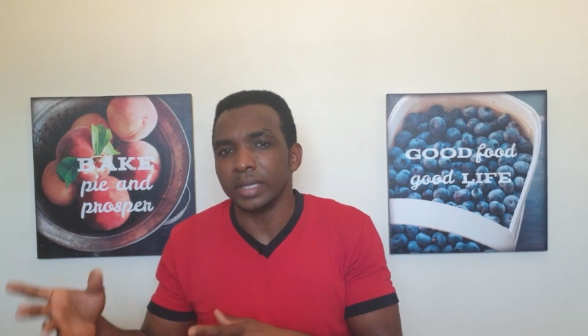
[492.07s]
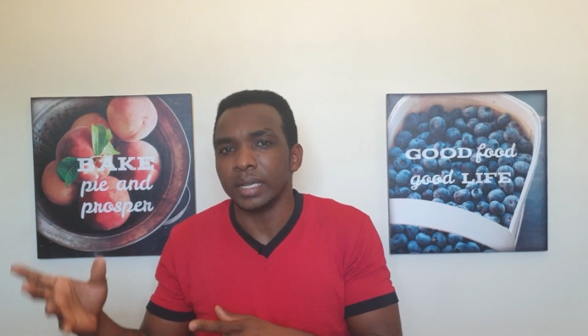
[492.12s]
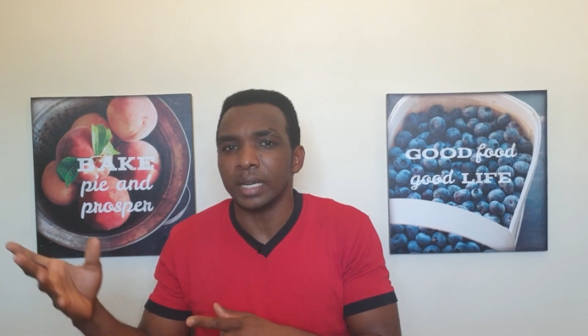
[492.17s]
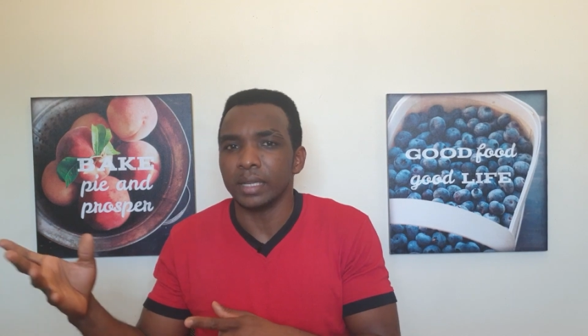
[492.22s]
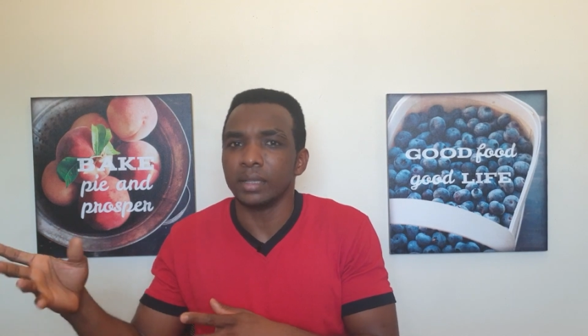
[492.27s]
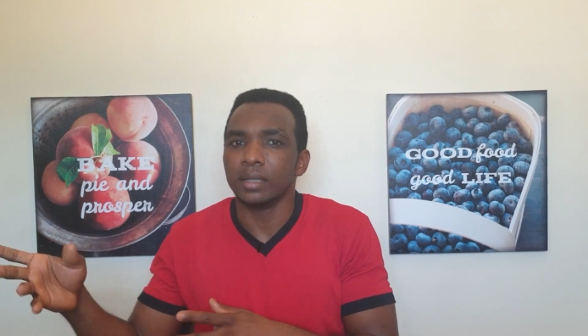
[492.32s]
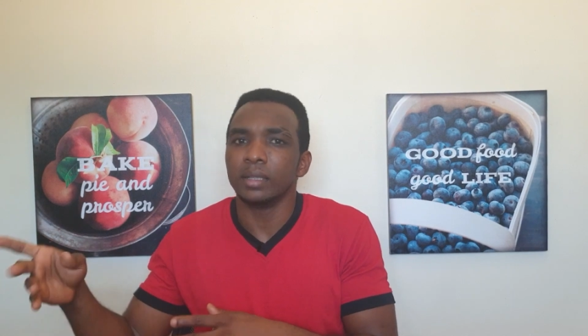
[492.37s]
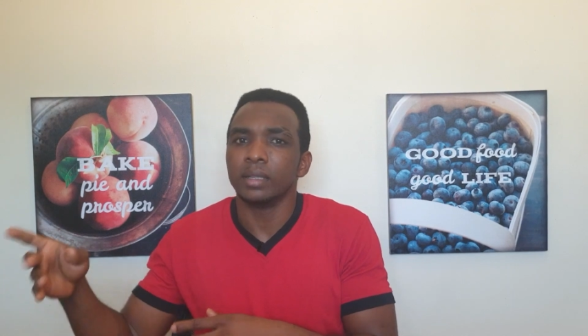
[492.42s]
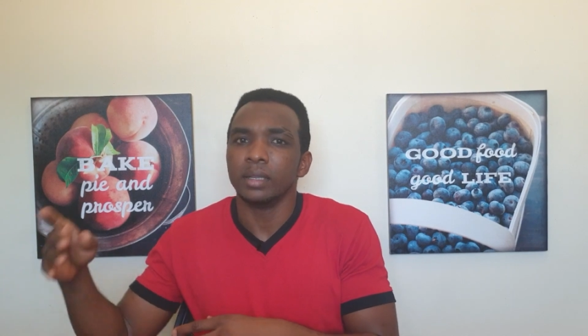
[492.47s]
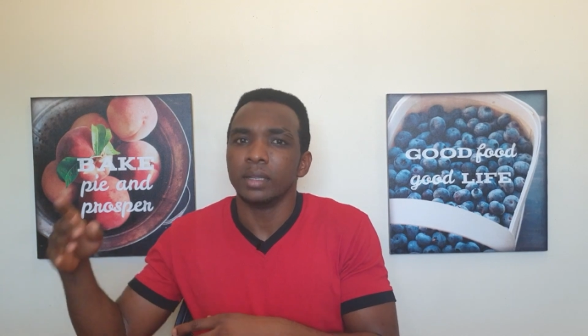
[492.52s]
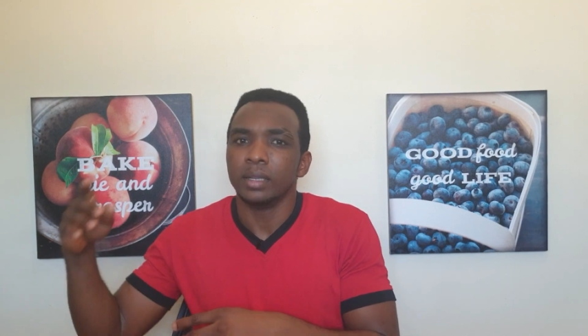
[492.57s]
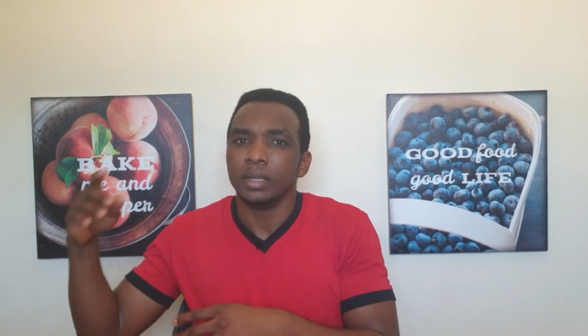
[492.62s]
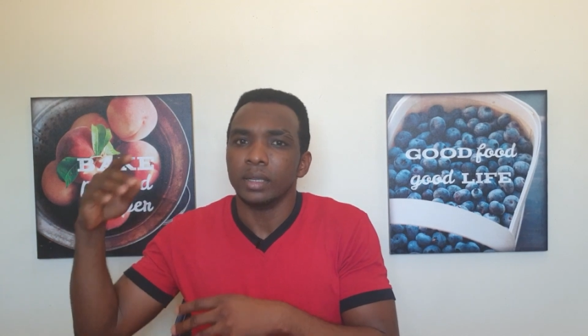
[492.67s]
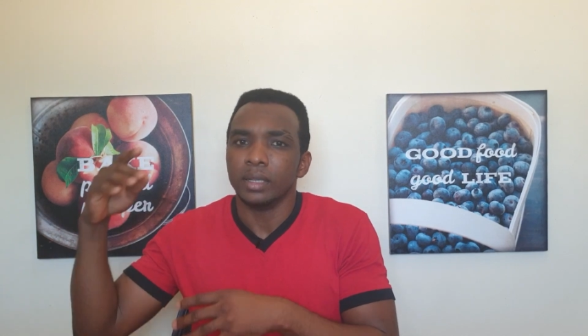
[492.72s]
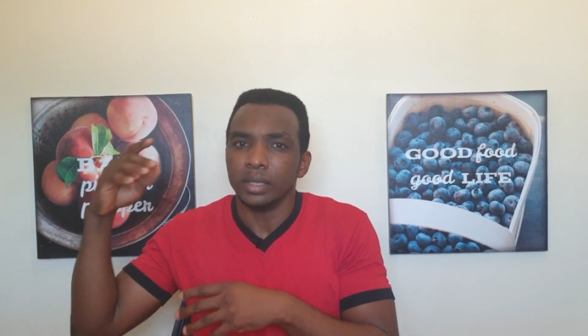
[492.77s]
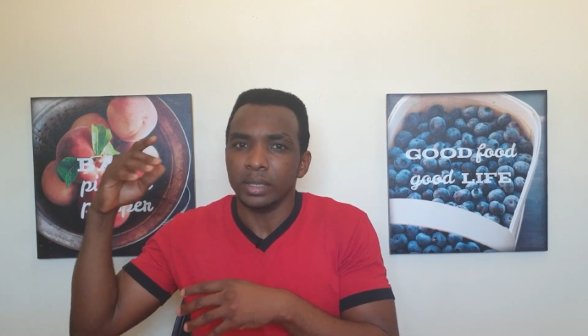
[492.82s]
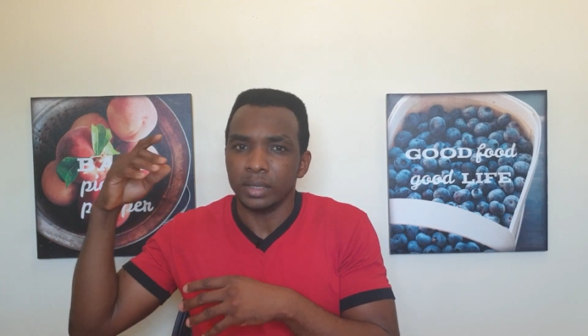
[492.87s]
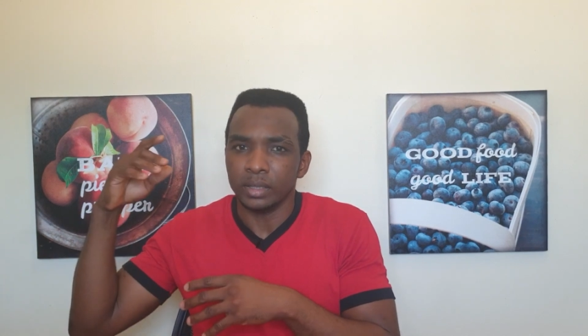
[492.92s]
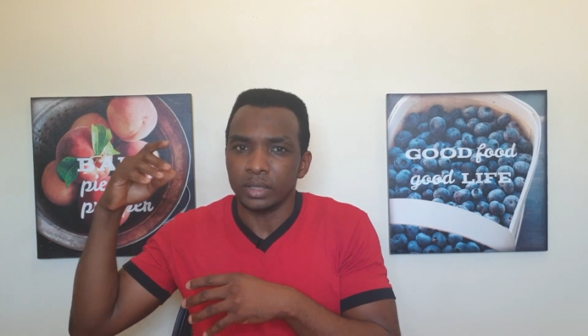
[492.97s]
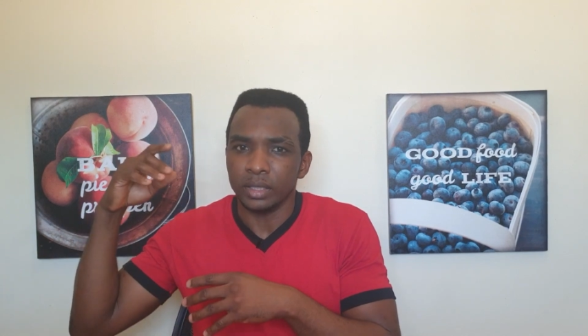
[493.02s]
that
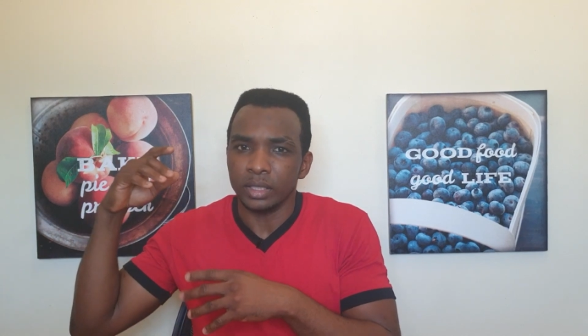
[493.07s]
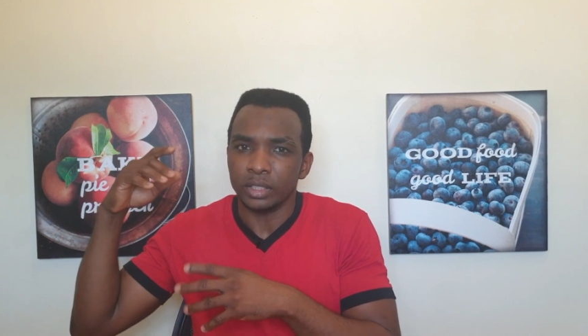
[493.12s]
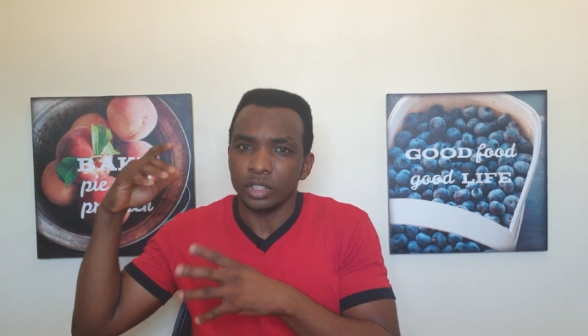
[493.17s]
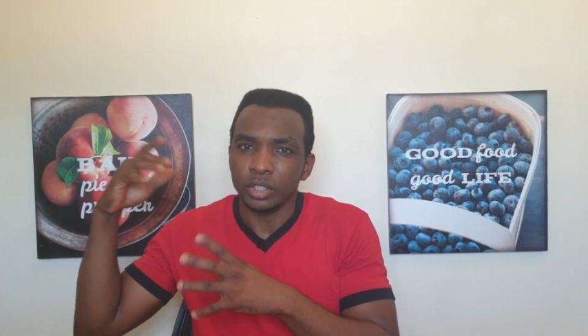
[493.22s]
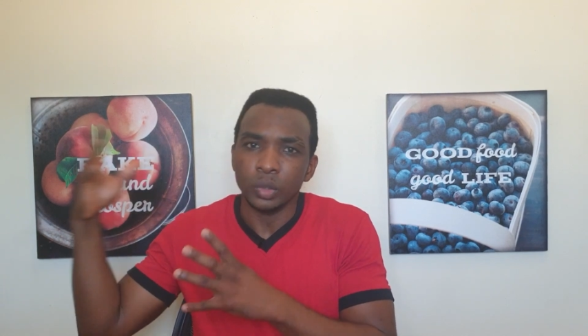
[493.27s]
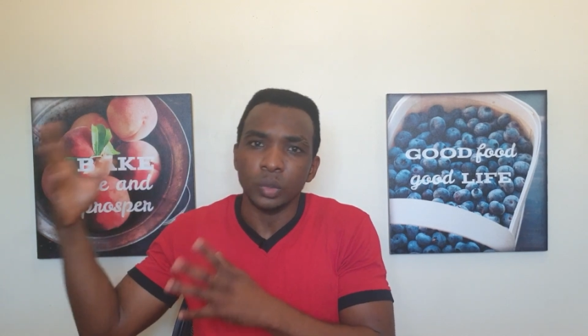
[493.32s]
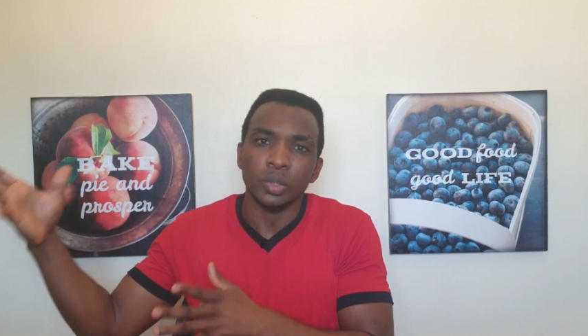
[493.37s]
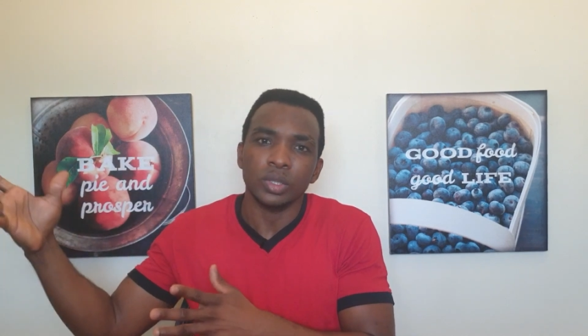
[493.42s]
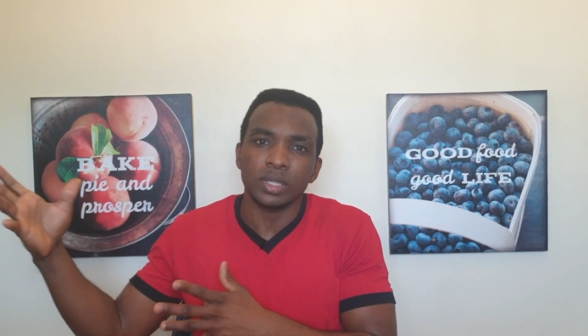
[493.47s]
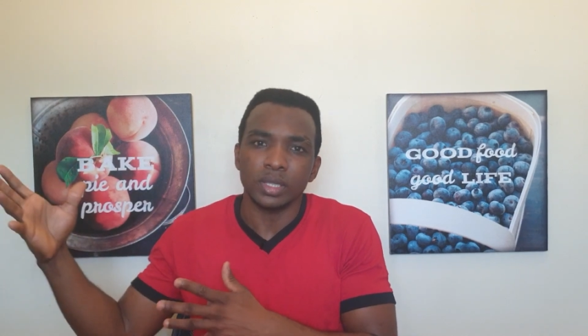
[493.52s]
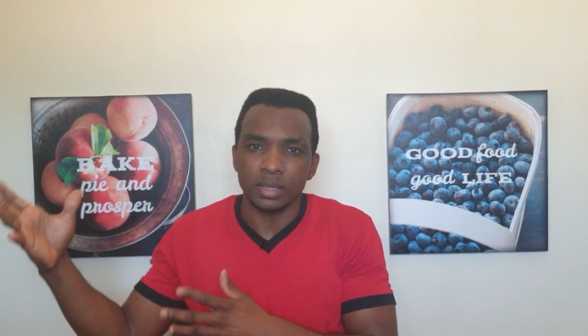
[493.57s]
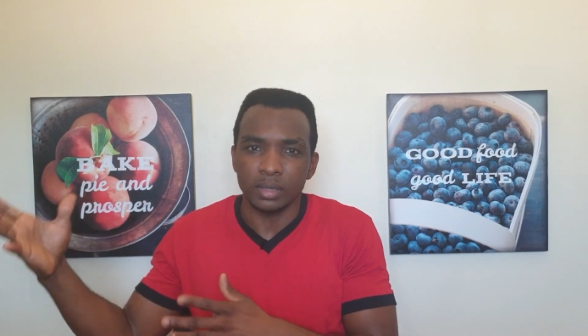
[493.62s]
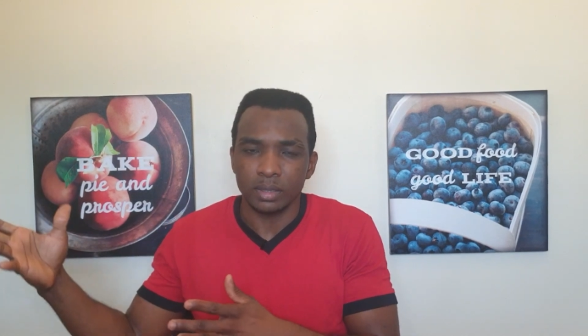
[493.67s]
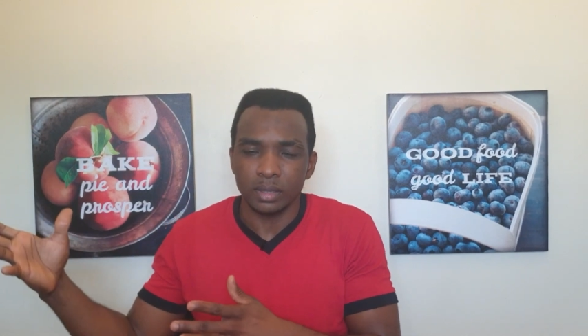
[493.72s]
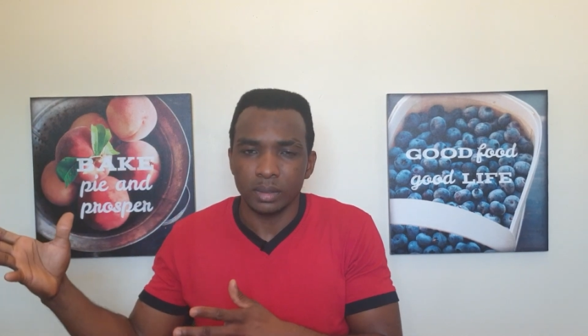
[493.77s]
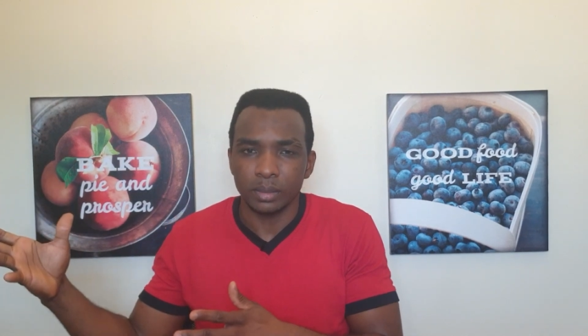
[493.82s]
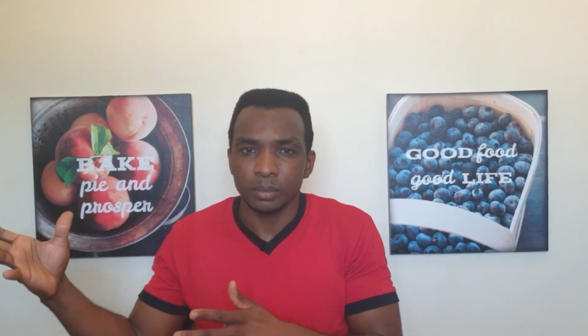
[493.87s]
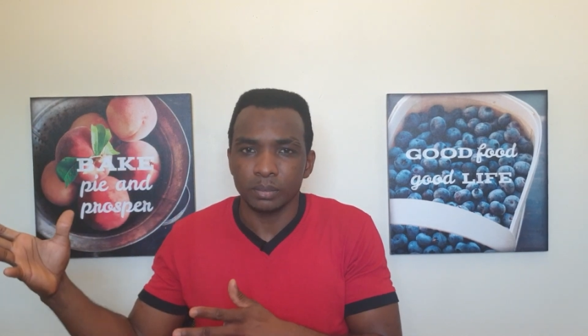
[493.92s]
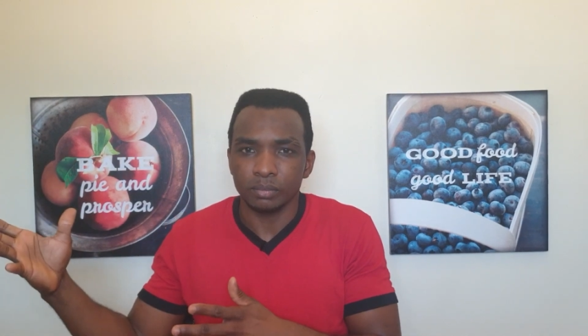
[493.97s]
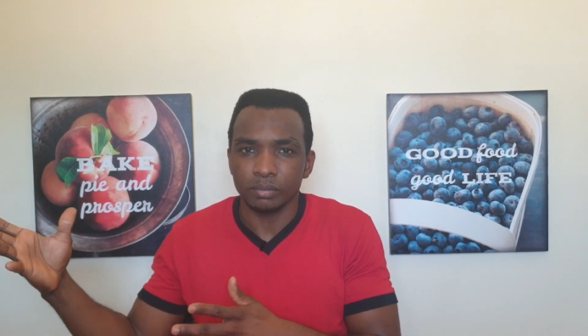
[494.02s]
it, it uses,